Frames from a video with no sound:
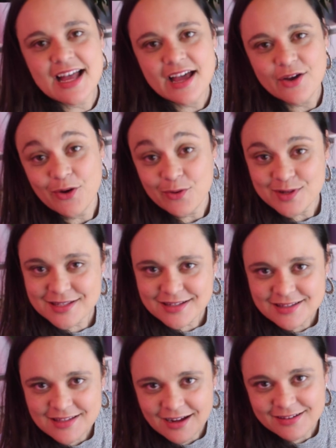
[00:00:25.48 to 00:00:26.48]
I always
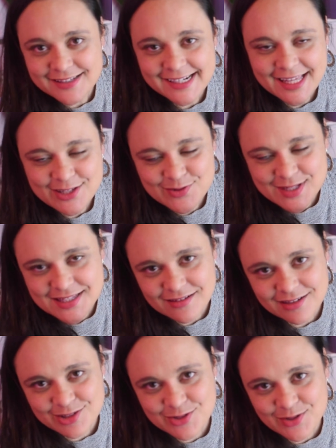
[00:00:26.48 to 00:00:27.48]
start, I like to
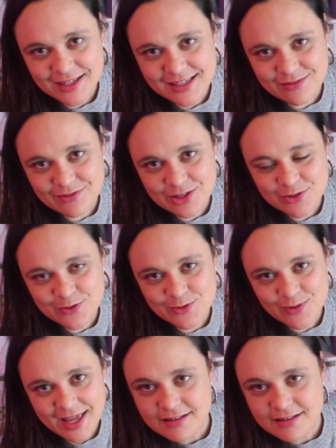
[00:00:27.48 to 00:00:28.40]
start giving you